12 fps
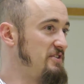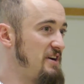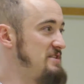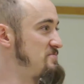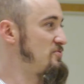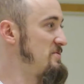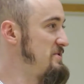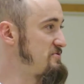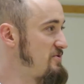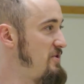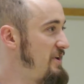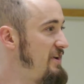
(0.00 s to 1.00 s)
You guys pretty much
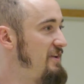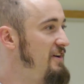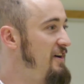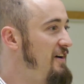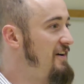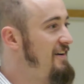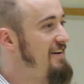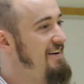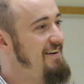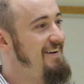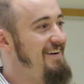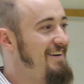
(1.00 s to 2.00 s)
wrote it.
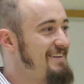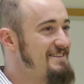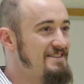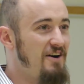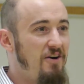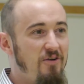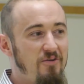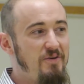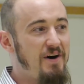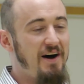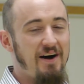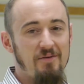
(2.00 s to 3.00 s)
So,
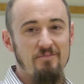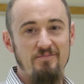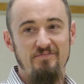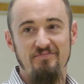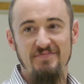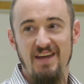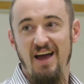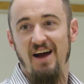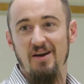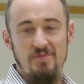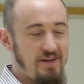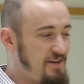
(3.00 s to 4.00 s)
yeah,
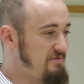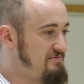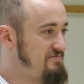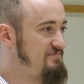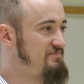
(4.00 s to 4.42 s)
I mean,